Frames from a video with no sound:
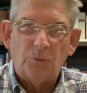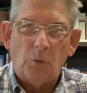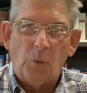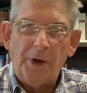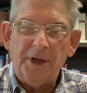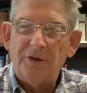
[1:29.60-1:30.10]

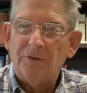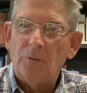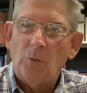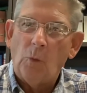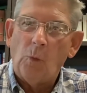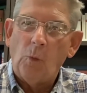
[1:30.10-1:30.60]
we
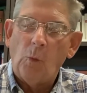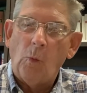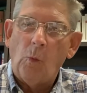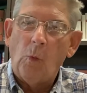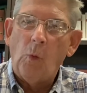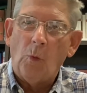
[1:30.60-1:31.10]

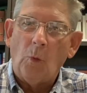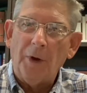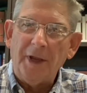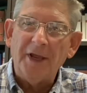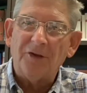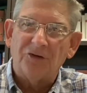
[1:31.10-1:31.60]

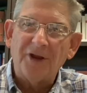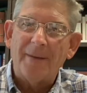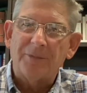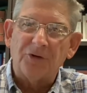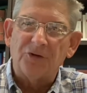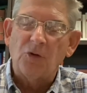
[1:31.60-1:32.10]
hit
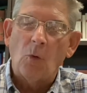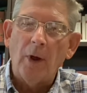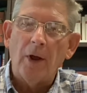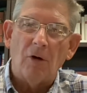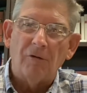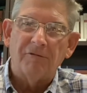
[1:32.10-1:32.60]
chapter
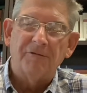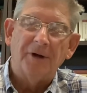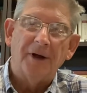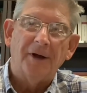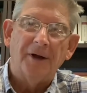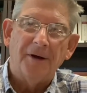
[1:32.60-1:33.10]
12
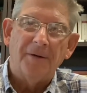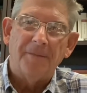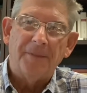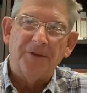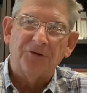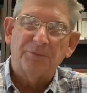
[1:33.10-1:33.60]

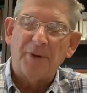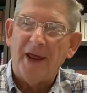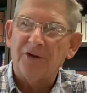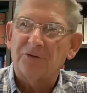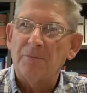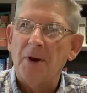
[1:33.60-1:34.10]
this
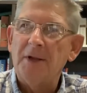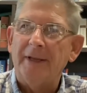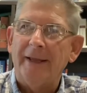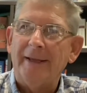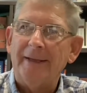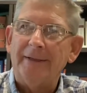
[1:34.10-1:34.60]
past
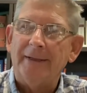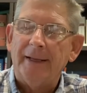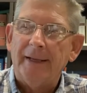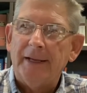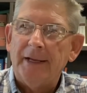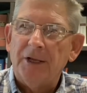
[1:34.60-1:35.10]
Monday, and
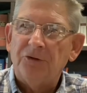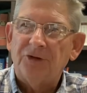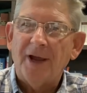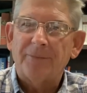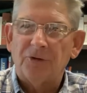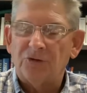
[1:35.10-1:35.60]

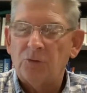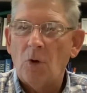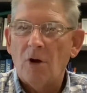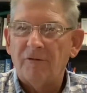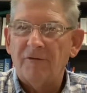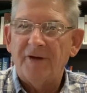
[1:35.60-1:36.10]
chapter
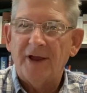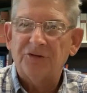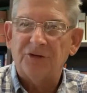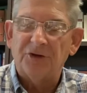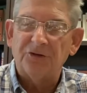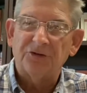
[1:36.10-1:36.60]
12 of
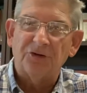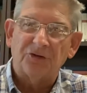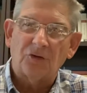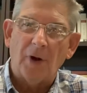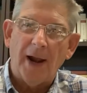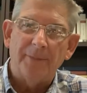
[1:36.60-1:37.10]
Exodus
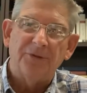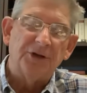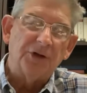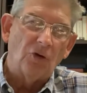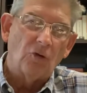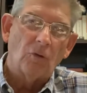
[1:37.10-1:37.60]
describes
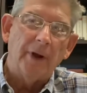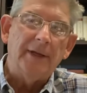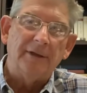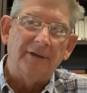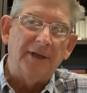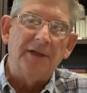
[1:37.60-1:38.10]
in
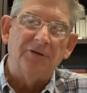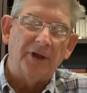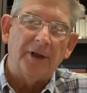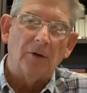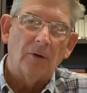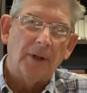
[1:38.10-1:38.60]
great
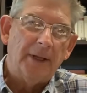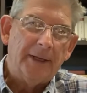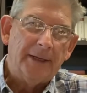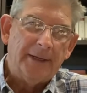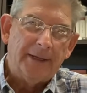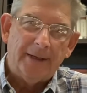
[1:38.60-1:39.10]
detail
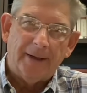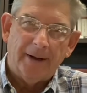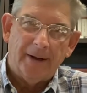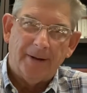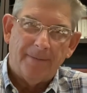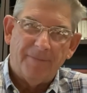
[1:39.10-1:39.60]

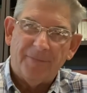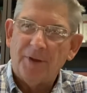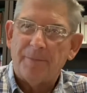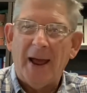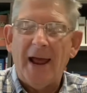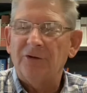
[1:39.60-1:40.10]
the
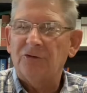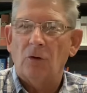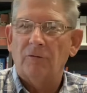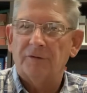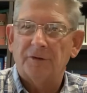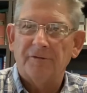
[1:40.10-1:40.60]

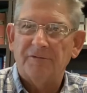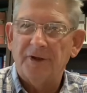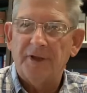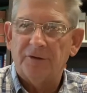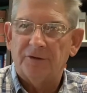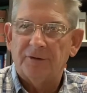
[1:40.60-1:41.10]
Passover
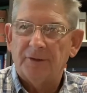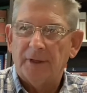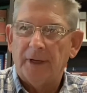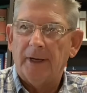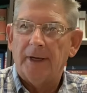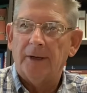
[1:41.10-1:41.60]
event,
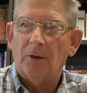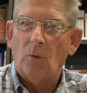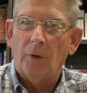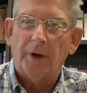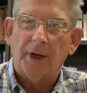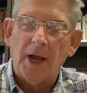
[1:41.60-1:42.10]

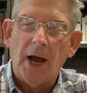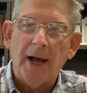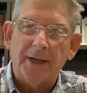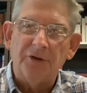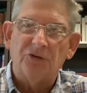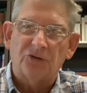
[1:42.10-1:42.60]
where
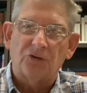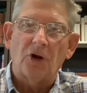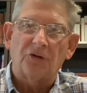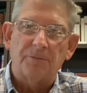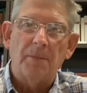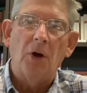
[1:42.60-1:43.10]
God
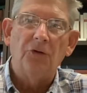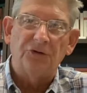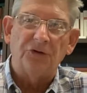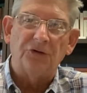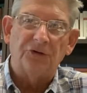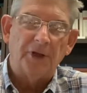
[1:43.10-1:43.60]
instructs
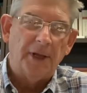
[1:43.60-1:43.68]
Moses